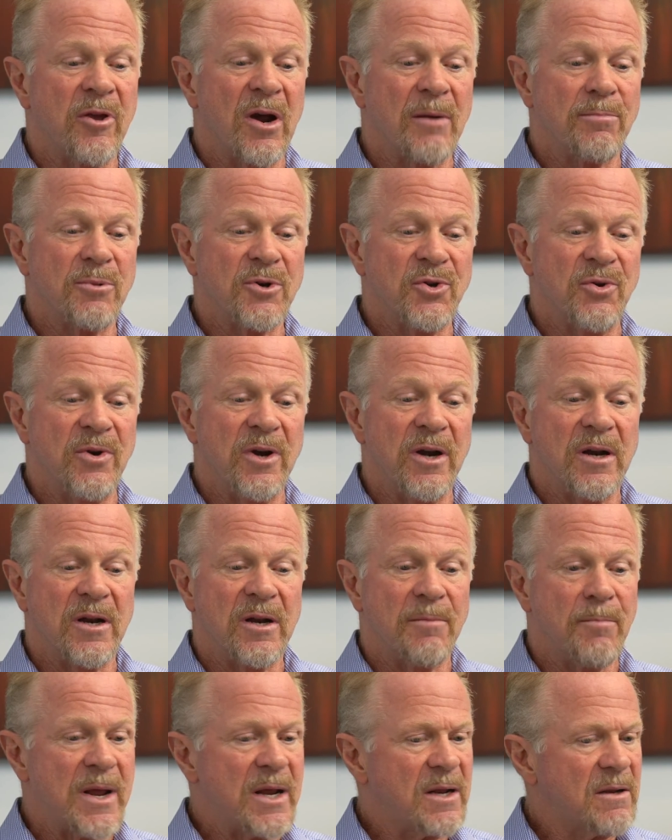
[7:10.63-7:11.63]
opportunity
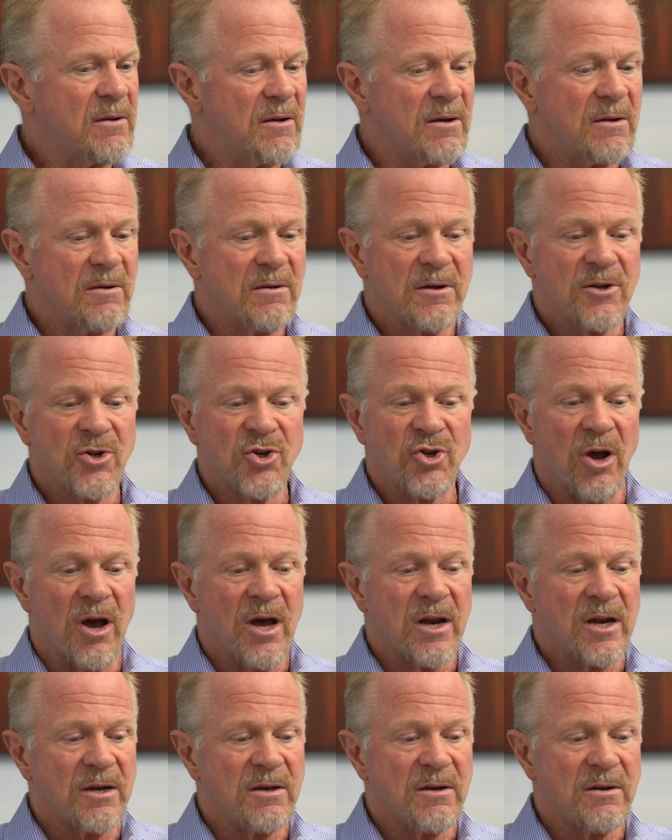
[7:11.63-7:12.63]
to make a
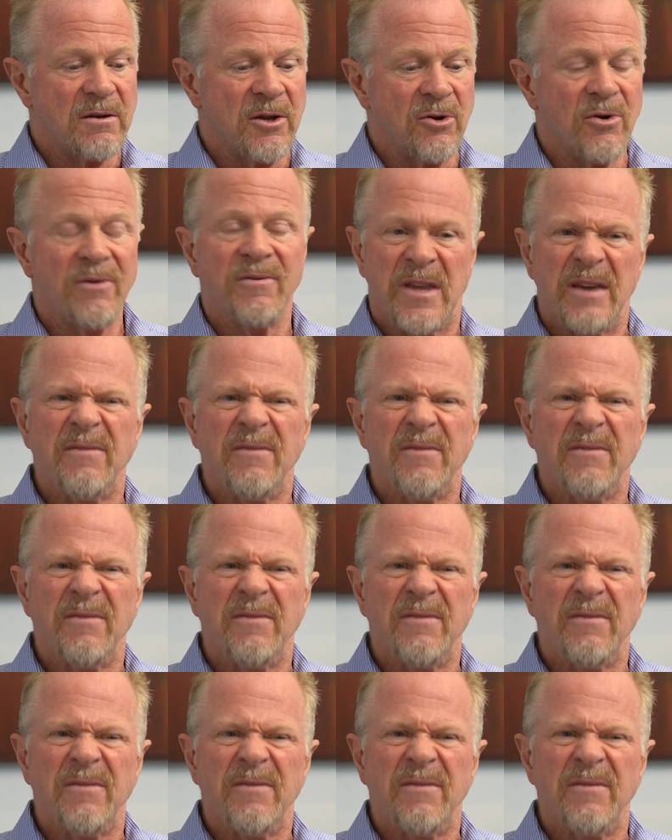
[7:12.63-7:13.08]
shot at,